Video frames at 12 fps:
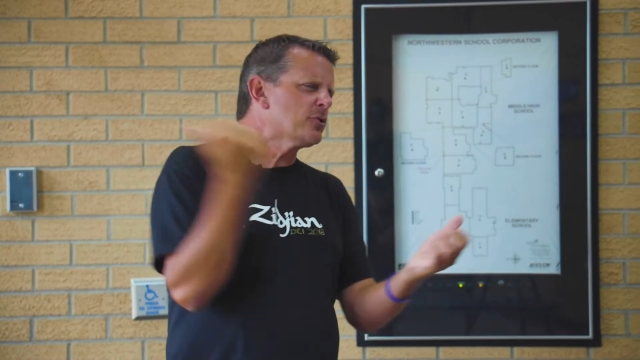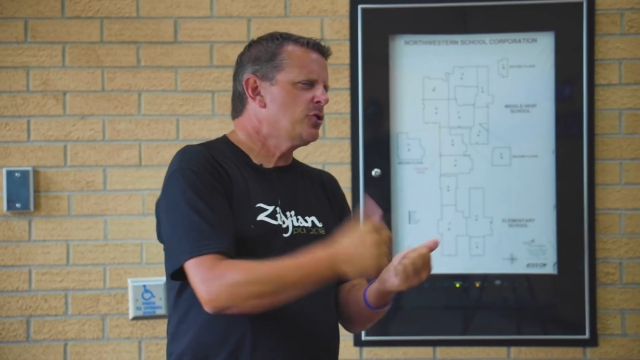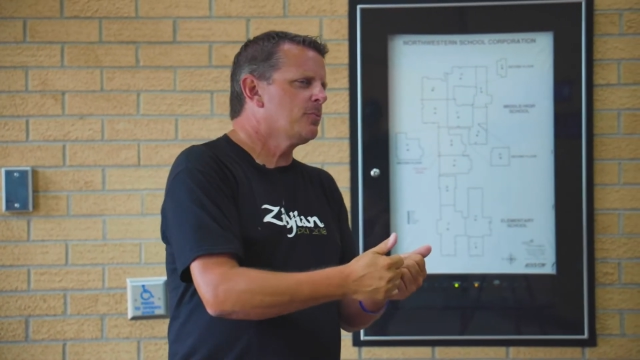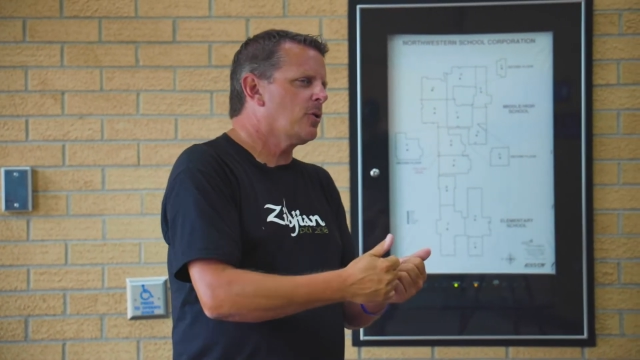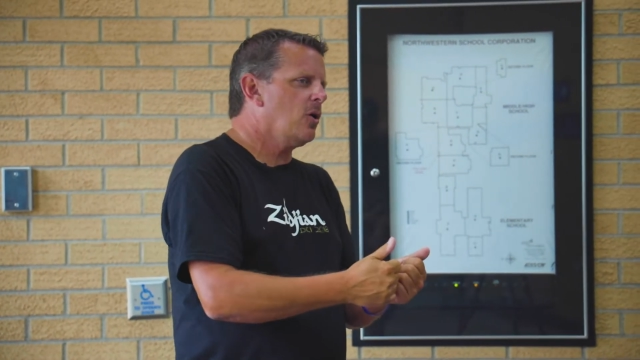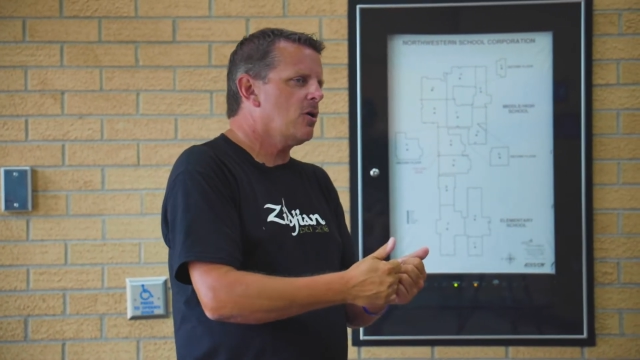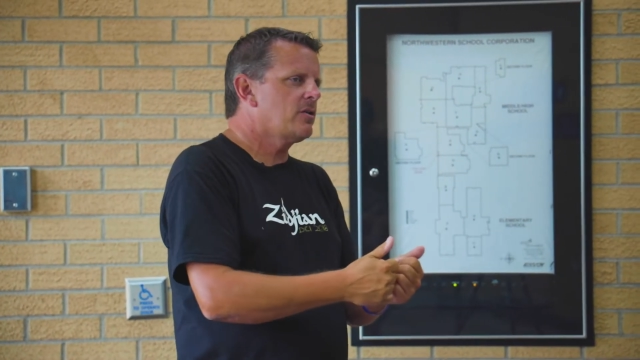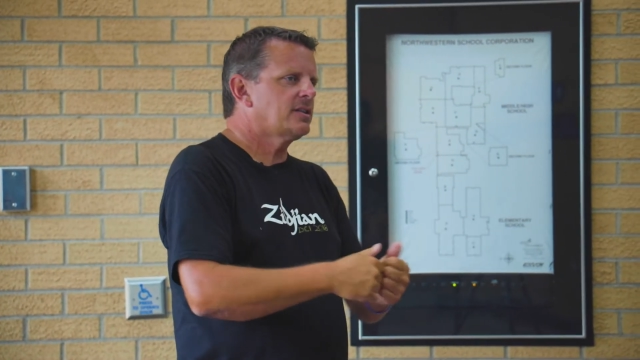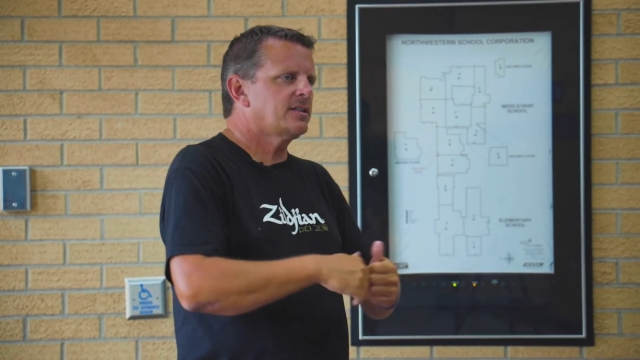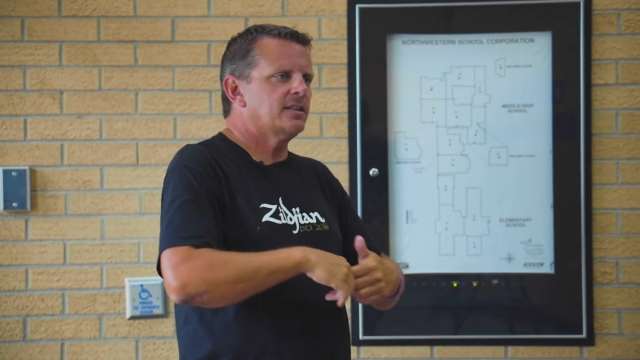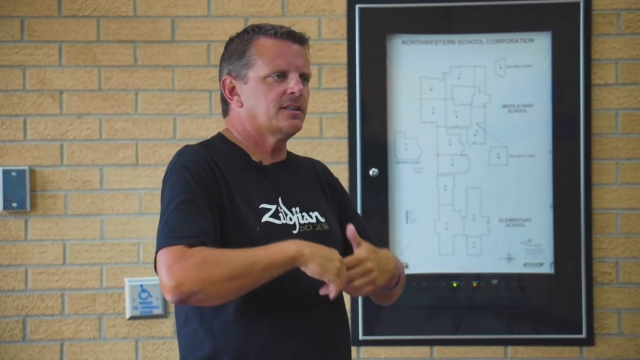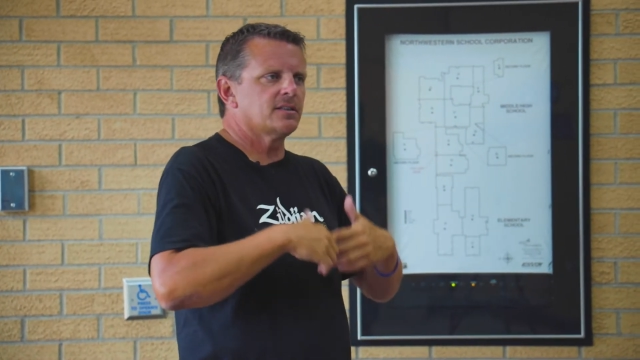super hard,
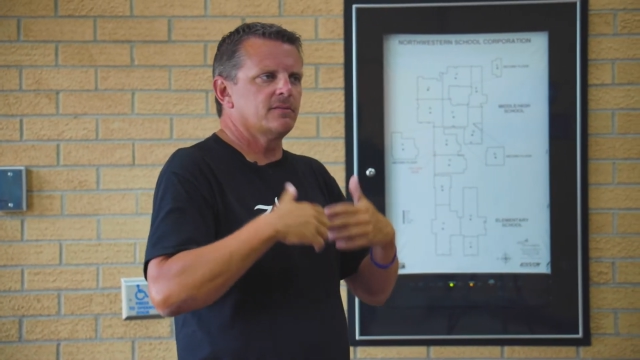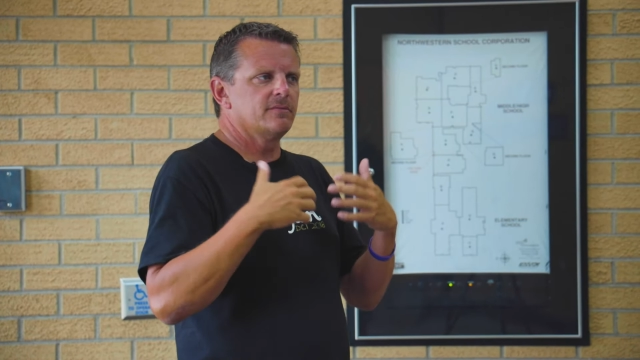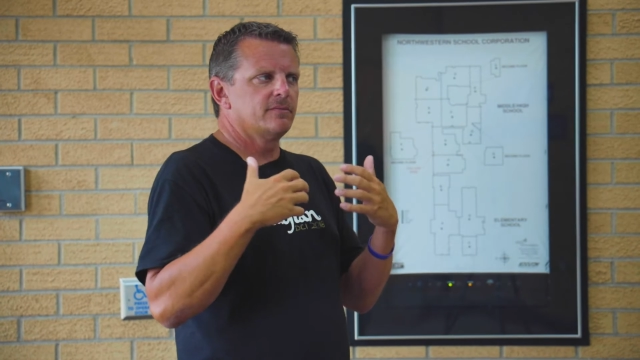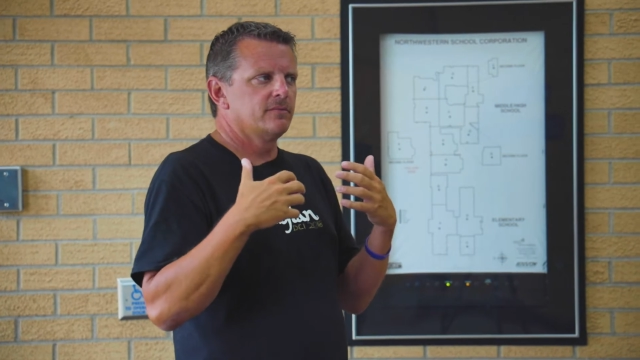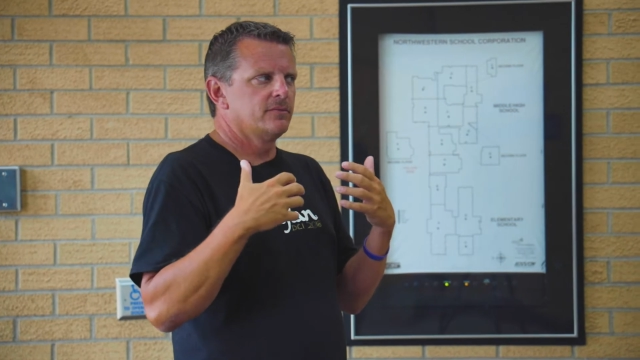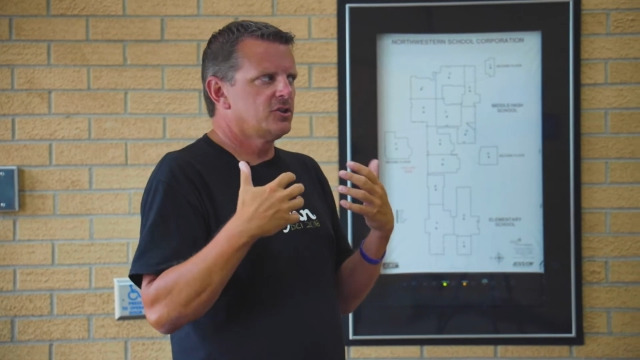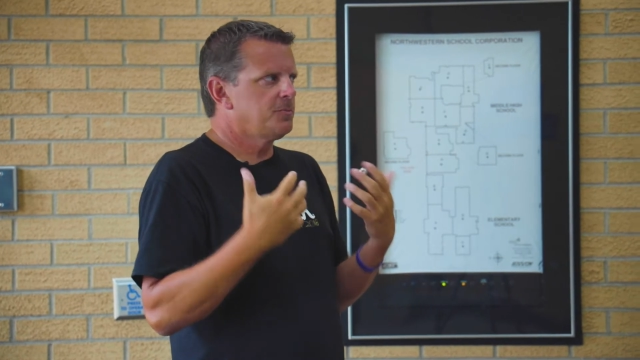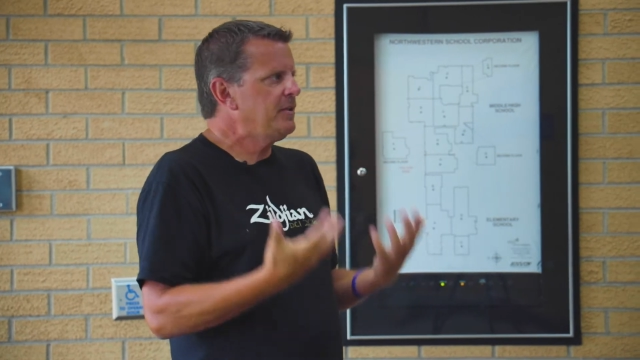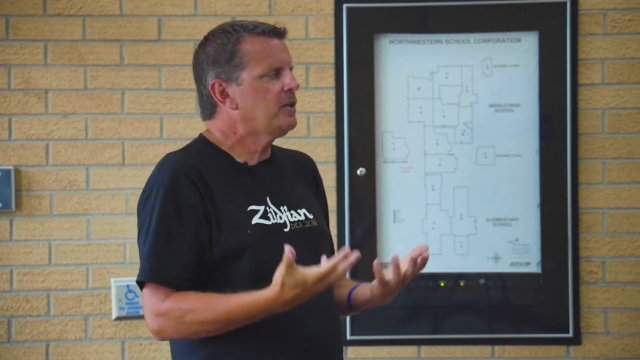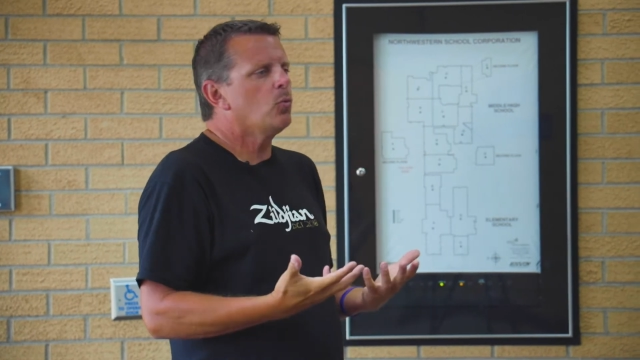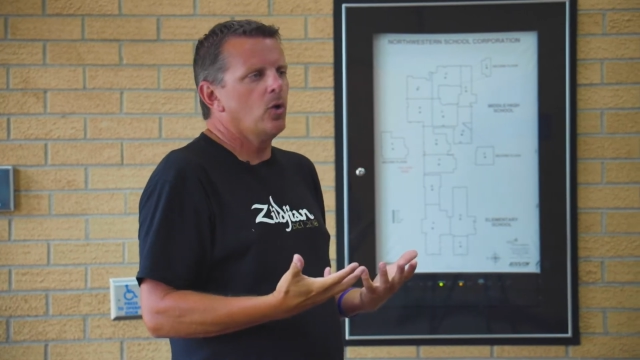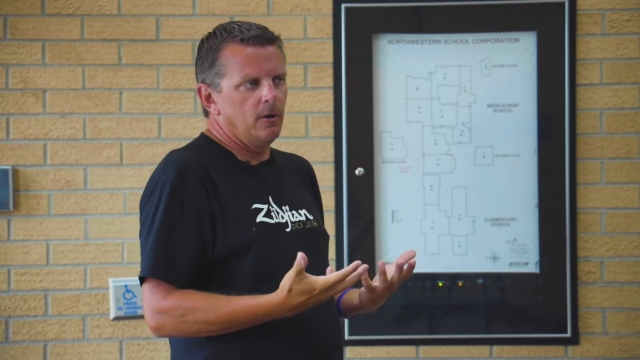because then it doesn't
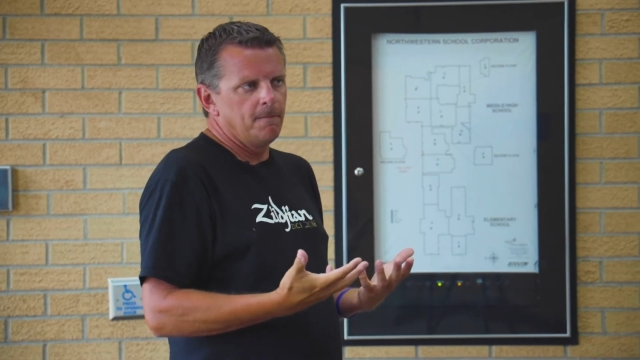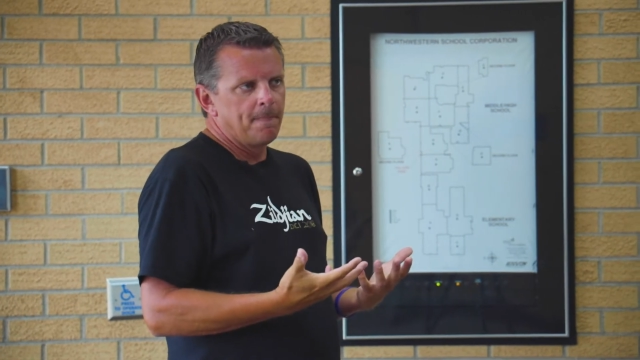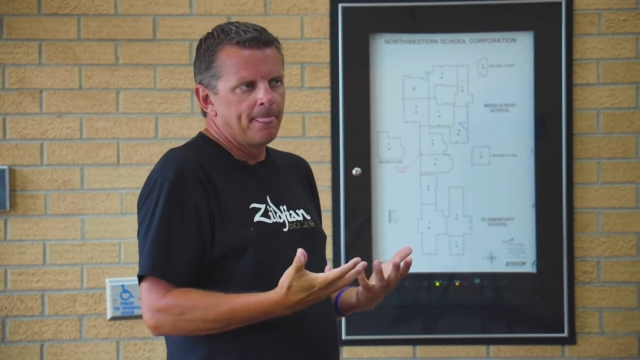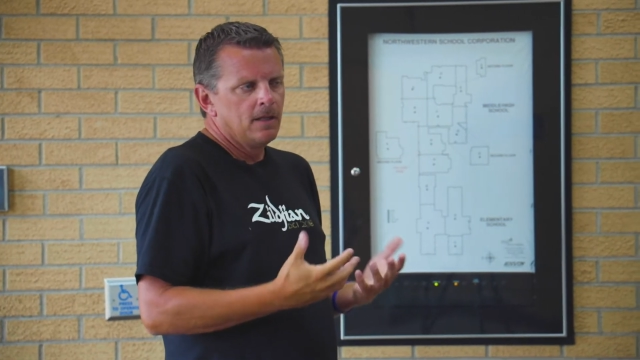speak well.